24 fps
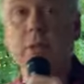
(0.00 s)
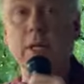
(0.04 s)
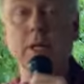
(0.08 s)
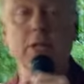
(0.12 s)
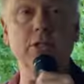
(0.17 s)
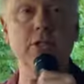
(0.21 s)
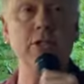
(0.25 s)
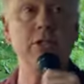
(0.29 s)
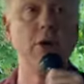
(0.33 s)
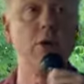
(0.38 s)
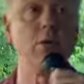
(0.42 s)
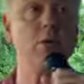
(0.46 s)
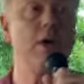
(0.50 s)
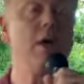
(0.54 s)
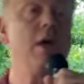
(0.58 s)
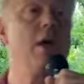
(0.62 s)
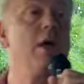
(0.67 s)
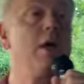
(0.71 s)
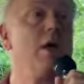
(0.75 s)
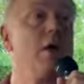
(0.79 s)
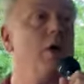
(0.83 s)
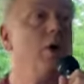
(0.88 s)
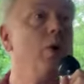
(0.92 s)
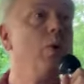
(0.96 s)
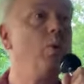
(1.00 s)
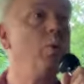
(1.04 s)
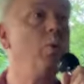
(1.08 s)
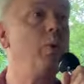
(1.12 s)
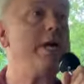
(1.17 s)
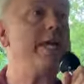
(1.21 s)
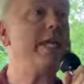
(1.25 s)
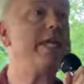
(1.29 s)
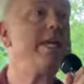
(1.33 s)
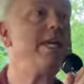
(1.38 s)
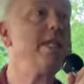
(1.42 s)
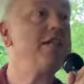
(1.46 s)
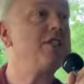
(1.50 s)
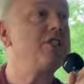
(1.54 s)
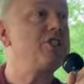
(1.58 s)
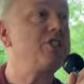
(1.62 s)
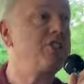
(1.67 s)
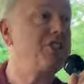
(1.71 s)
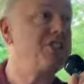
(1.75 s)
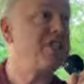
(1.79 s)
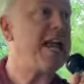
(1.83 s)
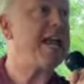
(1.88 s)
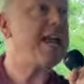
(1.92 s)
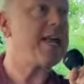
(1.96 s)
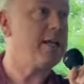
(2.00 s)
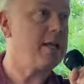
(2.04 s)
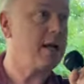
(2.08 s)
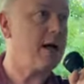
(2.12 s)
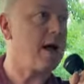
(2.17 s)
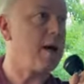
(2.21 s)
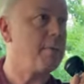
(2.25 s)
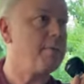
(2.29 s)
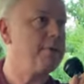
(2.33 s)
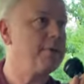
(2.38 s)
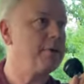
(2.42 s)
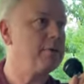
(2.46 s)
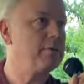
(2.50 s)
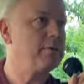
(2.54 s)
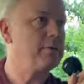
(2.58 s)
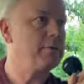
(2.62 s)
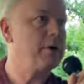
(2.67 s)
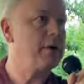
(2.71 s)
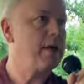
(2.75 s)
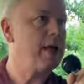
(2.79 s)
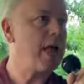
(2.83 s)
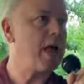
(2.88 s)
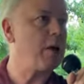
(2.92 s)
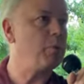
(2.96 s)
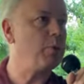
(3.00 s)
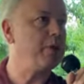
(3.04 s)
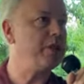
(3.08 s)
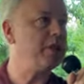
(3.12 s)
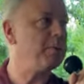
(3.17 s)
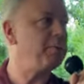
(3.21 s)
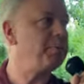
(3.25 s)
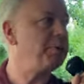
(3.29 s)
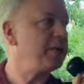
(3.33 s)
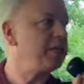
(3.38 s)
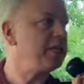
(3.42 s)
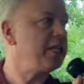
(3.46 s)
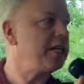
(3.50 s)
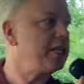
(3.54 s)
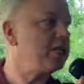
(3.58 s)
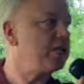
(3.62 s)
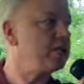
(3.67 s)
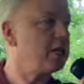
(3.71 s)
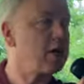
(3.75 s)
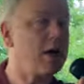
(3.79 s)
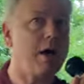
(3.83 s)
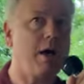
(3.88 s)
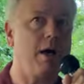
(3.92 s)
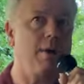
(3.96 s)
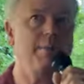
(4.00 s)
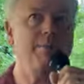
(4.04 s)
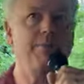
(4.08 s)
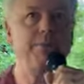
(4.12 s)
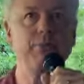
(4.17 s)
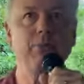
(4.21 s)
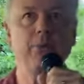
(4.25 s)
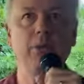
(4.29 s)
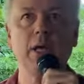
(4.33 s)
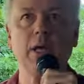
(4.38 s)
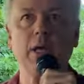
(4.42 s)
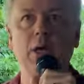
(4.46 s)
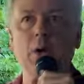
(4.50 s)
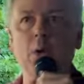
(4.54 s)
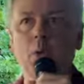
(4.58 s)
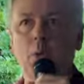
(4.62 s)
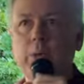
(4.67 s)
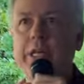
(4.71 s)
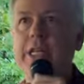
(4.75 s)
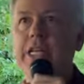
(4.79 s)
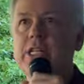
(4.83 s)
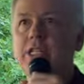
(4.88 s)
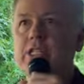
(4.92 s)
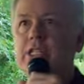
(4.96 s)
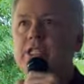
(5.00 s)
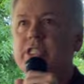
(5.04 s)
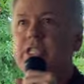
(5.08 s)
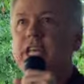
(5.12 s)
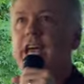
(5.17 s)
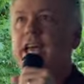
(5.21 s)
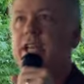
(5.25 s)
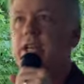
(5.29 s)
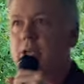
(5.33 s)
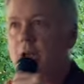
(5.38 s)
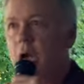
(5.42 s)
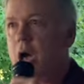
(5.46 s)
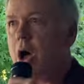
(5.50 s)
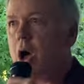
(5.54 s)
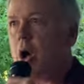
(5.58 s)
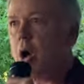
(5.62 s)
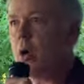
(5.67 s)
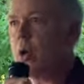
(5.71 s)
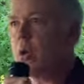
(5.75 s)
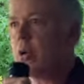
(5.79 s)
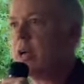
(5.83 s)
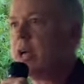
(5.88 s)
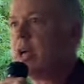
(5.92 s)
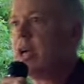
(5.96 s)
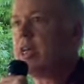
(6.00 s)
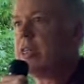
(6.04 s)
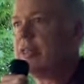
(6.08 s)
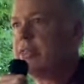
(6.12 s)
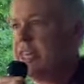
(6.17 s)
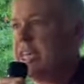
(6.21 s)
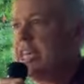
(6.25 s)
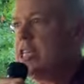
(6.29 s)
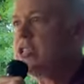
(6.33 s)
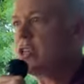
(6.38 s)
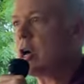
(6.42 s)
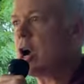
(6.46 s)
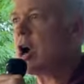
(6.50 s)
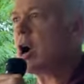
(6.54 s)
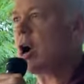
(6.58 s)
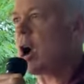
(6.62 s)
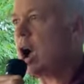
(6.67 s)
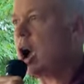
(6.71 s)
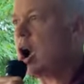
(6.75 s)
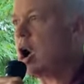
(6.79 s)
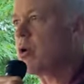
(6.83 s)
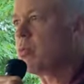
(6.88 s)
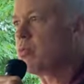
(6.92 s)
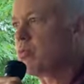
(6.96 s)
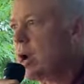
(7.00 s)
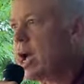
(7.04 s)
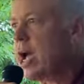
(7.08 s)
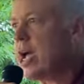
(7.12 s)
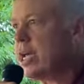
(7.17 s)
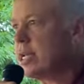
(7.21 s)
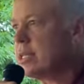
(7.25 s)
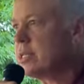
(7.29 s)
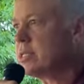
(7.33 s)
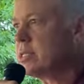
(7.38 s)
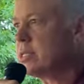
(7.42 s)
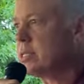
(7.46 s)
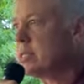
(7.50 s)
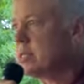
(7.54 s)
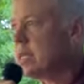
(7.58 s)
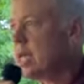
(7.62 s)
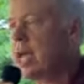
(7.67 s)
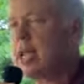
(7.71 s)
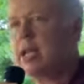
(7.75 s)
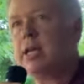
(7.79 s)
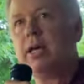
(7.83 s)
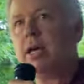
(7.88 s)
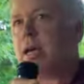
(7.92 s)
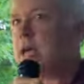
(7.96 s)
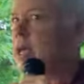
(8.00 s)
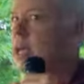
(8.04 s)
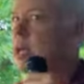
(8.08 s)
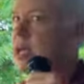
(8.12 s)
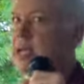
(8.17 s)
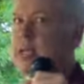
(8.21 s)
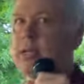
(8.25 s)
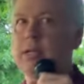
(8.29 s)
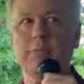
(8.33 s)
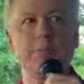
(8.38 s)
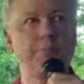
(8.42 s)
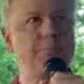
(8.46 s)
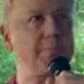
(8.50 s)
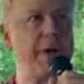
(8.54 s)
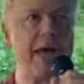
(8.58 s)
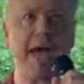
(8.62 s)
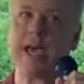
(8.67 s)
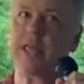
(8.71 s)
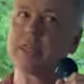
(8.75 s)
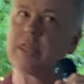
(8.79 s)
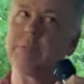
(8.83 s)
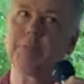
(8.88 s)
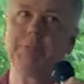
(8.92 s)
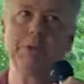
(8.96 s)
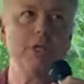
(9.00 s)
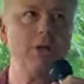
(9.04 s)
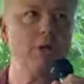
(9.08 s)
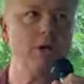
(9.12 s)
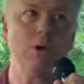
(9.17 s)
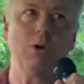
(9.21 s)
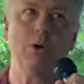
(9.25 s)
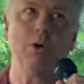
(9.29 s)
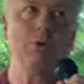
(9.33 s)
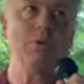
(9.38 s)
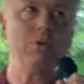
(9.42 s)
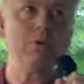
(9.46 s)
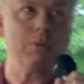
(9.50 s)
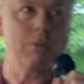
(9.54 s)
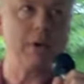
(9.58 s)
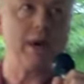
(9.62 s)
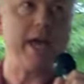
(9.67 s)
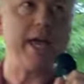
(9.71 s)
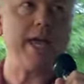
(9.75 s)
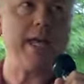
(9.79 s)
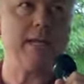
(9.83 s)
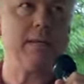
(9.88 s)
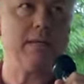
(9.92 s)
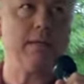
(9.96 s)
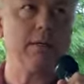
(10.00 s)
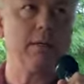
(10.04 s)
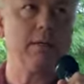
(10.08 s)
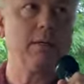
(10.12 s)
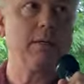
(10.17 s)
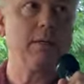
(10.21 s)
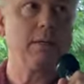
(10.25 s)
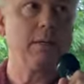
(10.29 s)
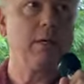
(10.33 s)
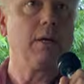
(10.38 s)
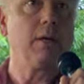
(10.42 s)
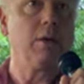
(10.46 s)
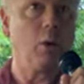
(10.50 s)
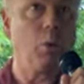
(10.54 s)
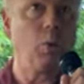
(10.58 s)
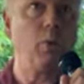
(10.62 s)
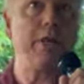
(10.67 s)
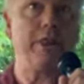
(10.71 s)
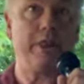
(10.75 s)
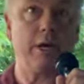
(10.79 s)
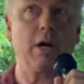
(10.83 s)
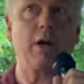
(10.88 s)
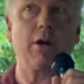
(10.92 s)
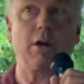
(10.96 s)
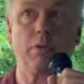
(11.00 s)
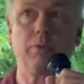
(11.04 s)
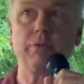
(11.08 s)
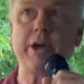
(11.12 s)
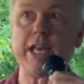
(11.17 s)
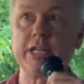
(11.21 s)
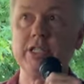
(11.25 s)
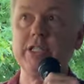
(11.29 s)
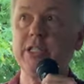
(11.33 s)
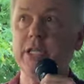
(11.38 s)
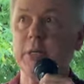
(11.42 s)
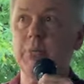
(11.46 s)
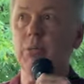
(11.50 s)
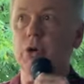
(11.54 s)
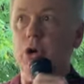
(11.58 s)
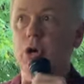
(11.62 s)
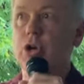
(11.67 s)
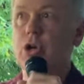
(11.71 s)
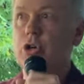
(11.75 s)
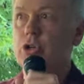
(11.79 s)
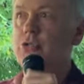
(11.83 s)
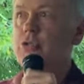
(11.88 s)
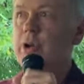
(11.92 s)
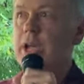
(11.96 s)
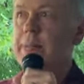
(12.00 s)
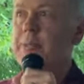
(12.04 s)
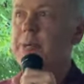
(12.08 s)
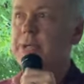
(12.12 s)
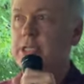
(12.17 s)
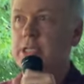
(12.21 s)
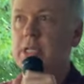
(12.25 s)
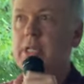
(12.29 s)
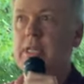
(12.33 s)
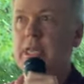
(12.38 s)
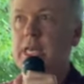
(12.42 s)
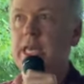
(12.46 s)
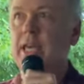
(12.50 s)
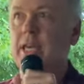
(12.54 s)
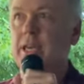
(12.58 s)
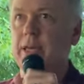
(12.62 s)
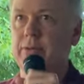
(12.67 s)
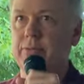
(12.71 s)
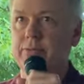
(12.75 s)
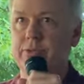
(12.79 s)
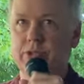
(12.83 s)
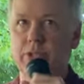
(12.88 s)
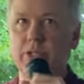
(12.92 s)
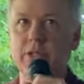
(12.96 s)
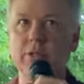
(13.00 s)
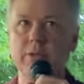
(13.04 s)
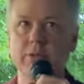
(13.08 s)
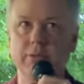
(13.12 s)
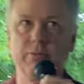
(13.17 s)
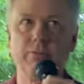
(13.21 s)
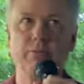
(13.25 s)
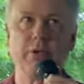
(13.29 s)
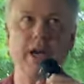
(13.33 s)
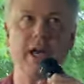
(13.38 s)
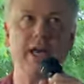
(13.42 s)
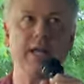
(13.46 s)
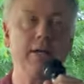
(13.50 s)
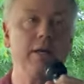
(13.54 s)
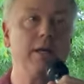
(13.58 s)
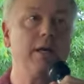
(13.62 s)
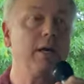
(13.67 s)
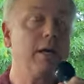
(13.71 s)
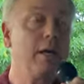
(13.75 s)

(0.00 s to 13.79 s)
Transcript: So we need to stand up. And when the police come, we need to say, no, these are our rights. And back the blue, right? When they're arresting murderers, rapists, and thieves, right?